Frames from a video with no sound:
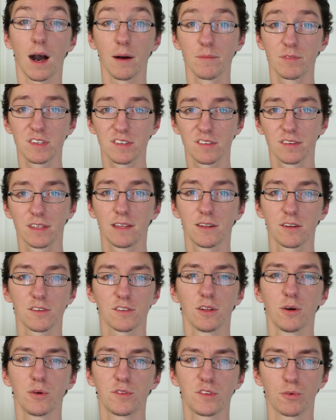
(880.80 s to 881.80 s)
Obviously,
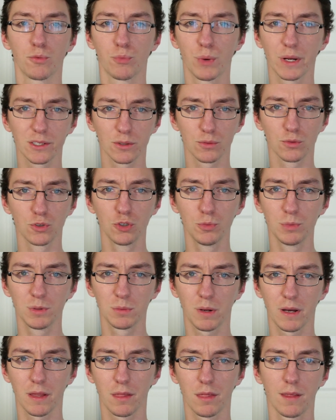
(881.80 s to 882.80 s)
there's loads of wiggle room in
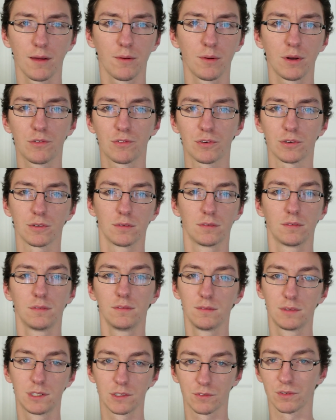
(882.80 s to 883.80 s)
my theory for
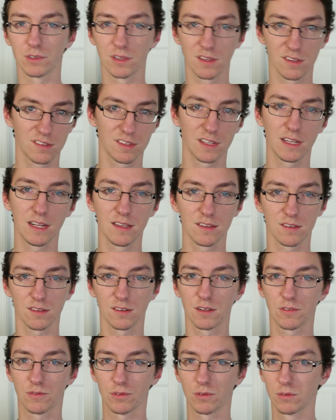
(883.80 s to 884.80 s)
different scenes
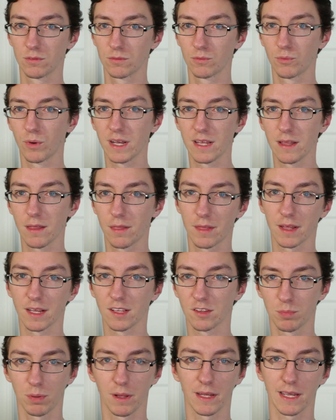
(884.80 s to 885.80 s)
and different way
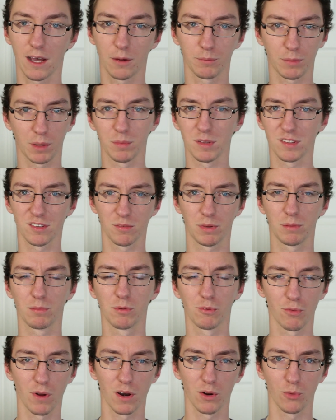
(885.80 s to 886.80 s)
things play out. Maybe some
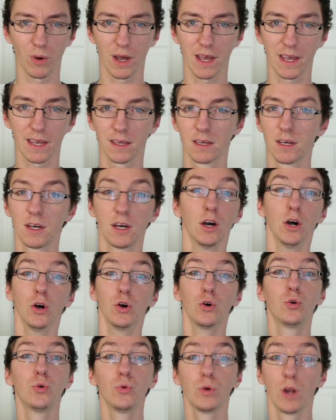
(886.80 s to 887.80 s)
people run away.
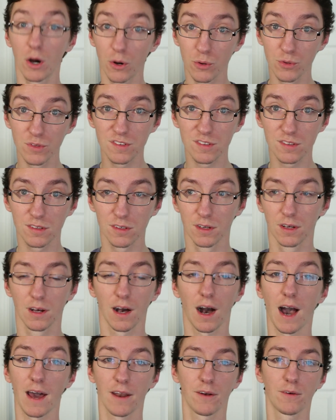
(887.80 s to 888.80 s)
Who knows?
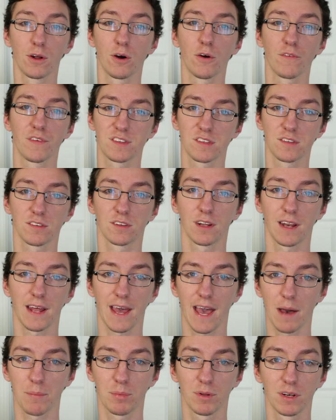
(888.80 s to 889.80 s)
I don't know if this is going
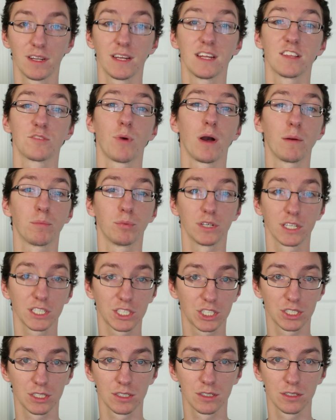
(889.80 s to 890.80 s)
to happen. It's my
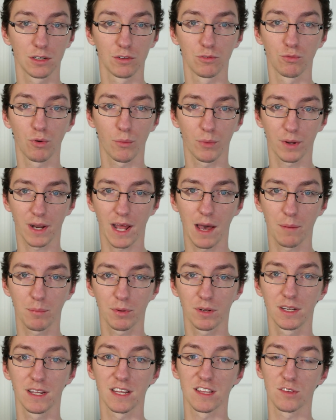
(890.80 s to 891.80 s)
prediction of what would
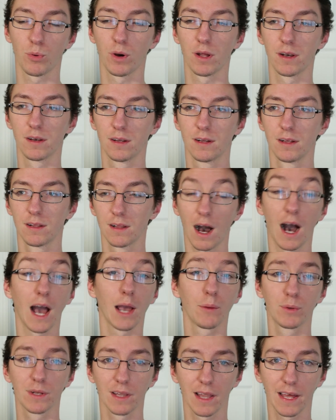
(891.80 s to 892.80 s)
happen. It's what I
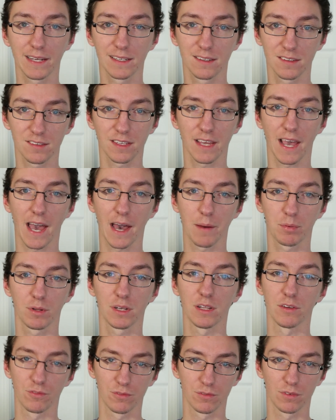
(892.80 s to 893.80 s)
would like to see
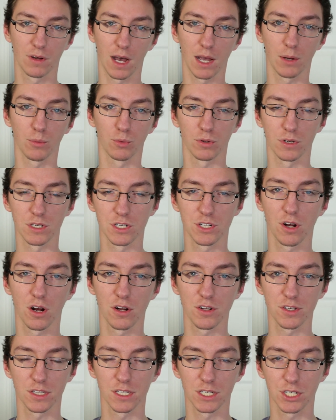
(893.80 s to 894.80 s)
happen if I were in
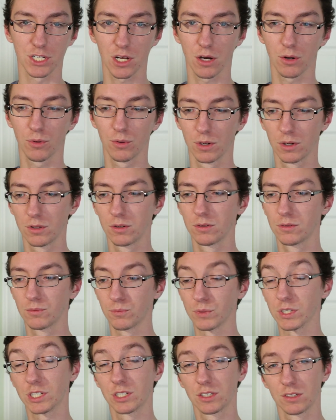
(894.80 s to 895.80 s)
charge of the show.
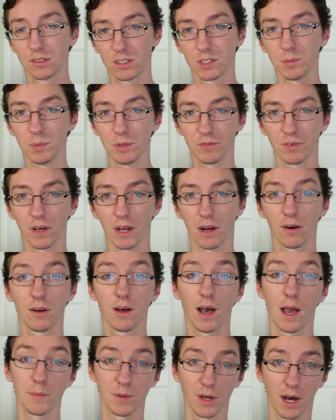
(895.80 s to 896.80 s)
which, to be fair,
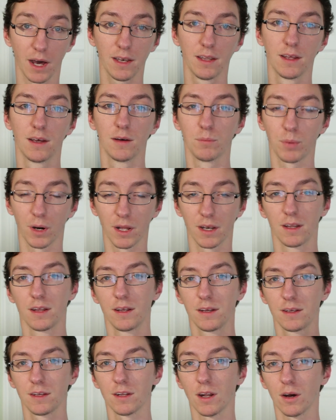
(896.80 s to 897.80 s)
I'm not, but,
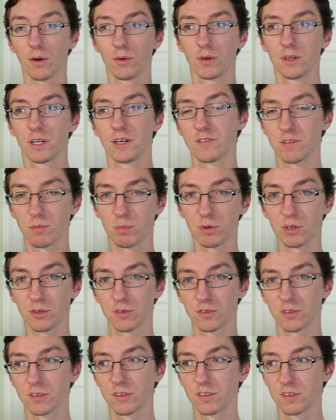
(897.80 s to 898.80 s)
you know, if the
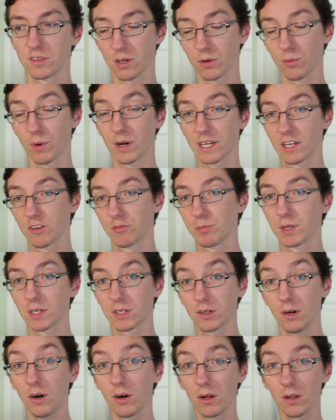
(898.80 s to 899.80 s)
producers, you know, want to give me a
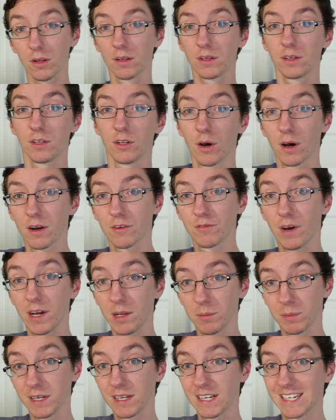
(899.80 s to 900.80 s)
call, you know how to
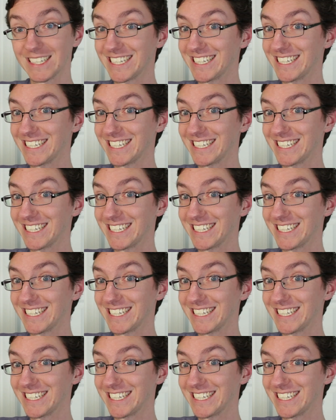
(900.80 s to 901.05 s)
find me.